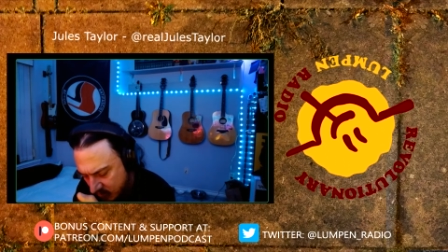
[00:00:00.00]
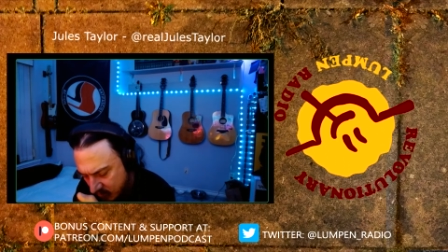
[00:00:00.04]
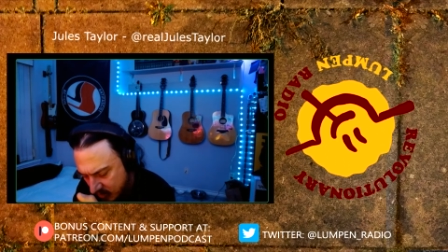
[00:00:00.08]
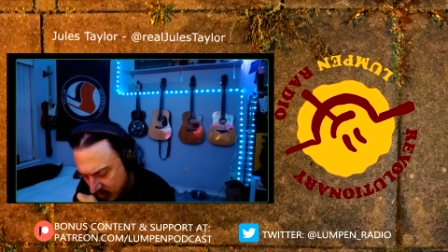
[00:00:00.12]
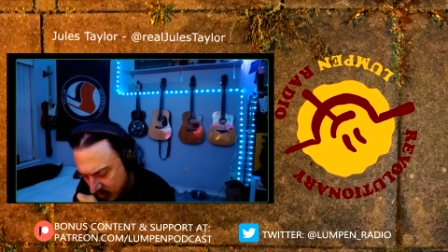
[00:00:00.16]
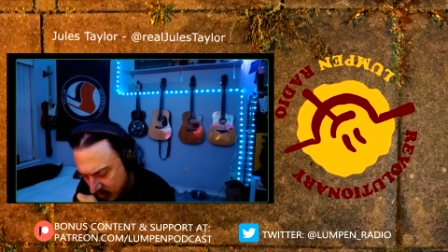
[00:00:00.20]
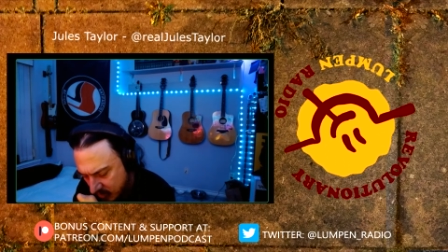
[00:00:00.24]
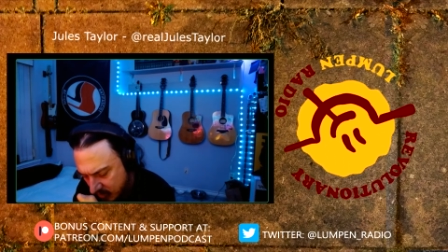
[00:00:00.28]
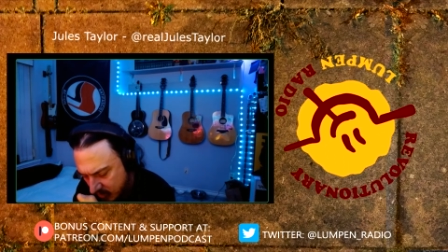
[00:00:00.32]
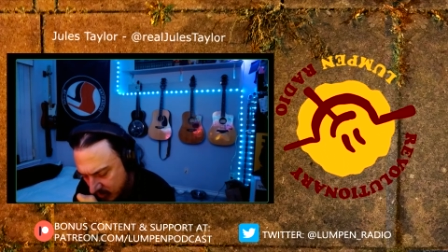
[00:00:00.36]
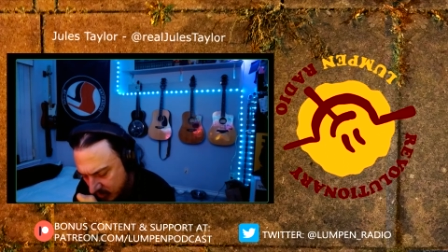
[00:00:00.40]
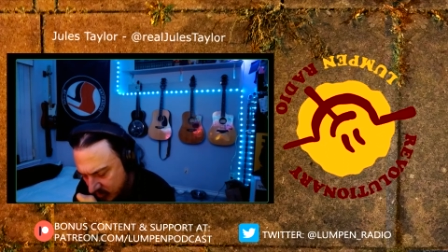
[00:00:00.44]

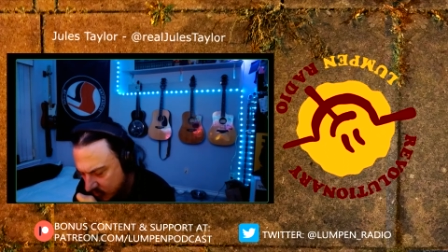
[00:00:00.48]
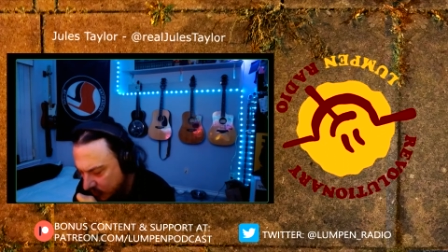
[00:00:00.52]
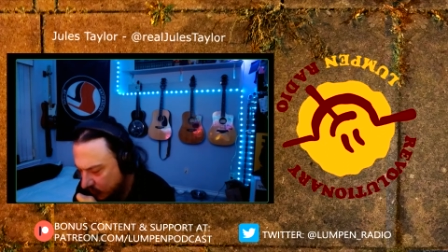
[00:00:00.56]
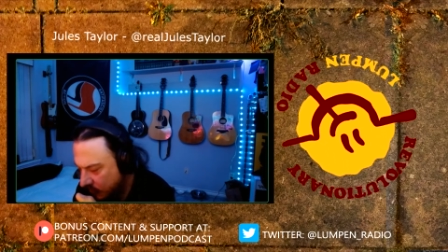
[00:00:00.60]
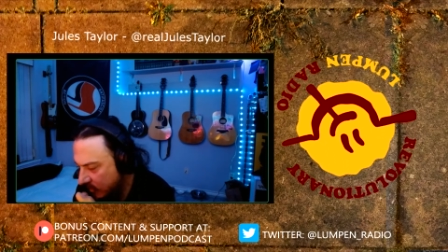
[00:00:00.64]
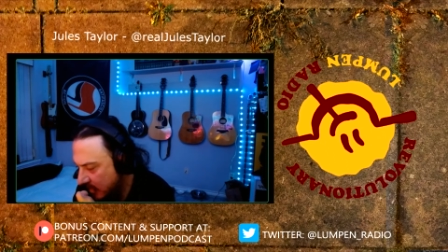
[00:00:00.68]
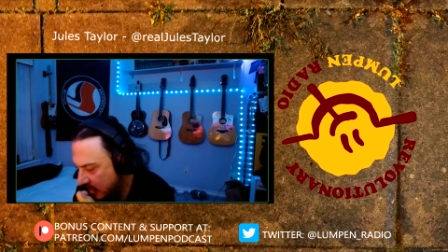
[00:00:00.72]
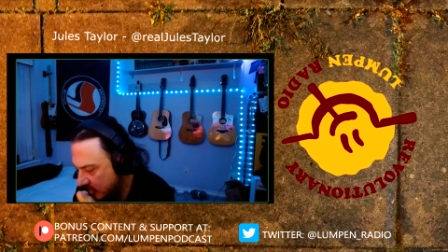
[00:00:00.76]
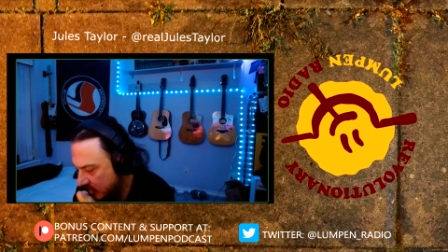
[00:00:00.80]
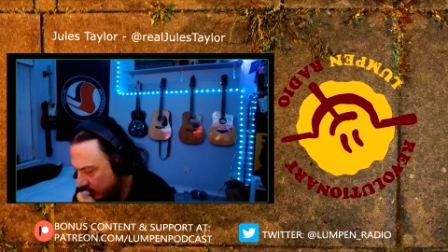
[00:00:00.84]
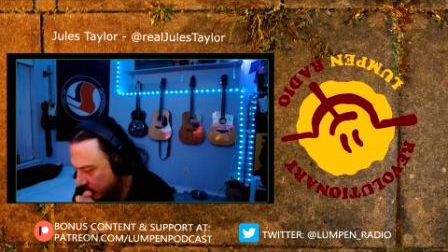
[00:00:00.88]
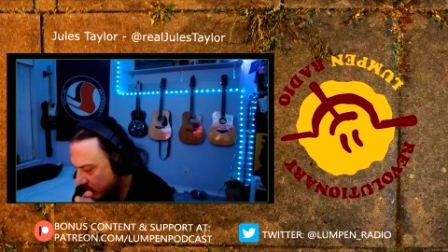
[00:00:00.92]
but he's a
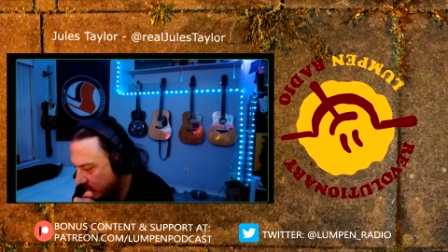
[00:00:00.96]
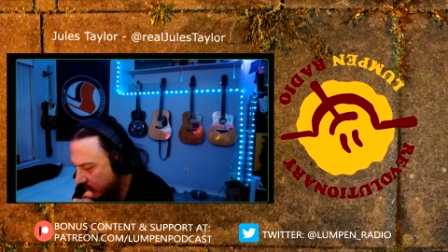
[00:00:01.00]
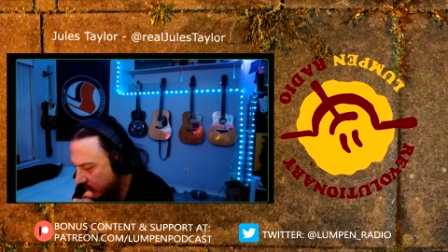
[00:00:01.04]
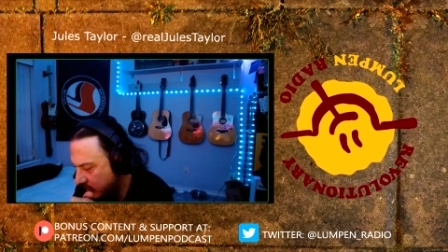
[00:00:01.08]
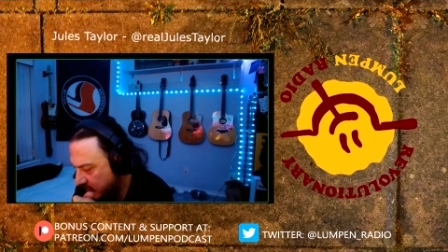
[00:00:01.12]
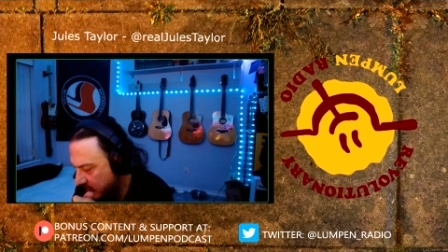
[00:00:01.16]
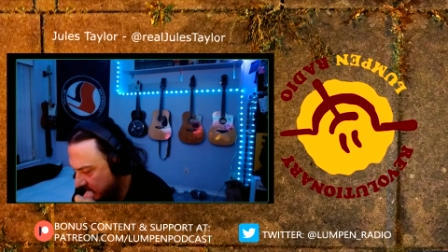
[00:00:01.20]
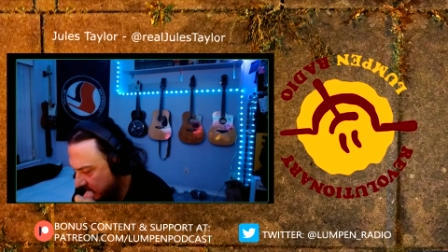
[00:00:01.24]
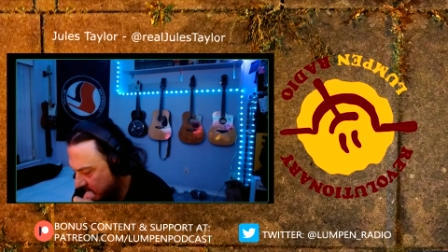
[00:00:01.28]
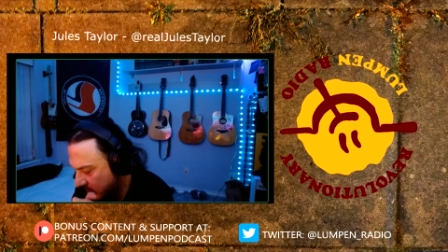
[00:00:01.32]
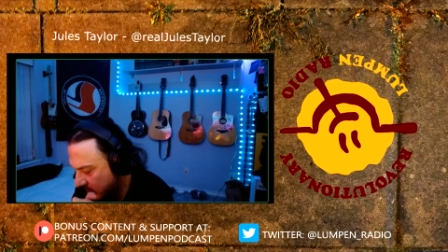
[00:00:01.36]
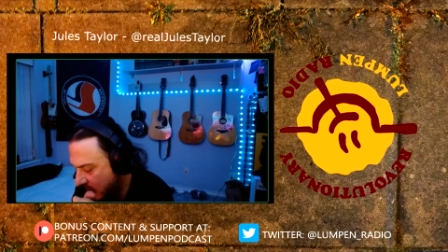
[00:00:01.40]
philosopher that
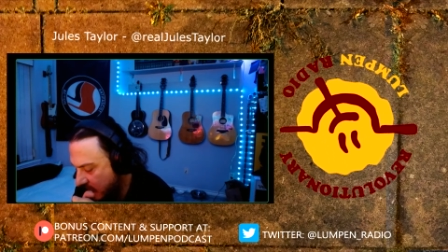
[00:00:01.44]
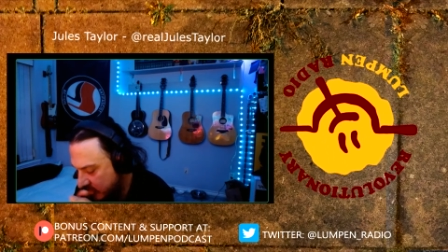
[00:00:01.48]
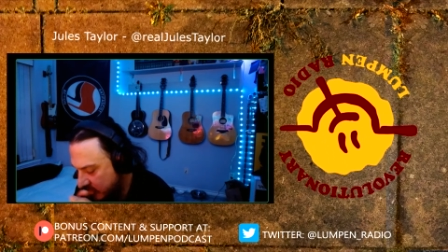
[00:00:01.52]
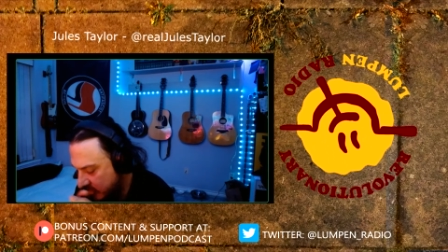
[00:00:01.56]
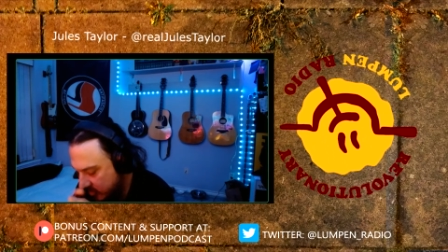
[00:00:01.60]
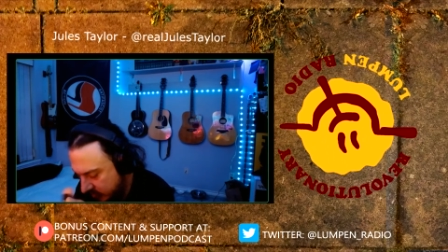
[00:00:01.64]
means a lot to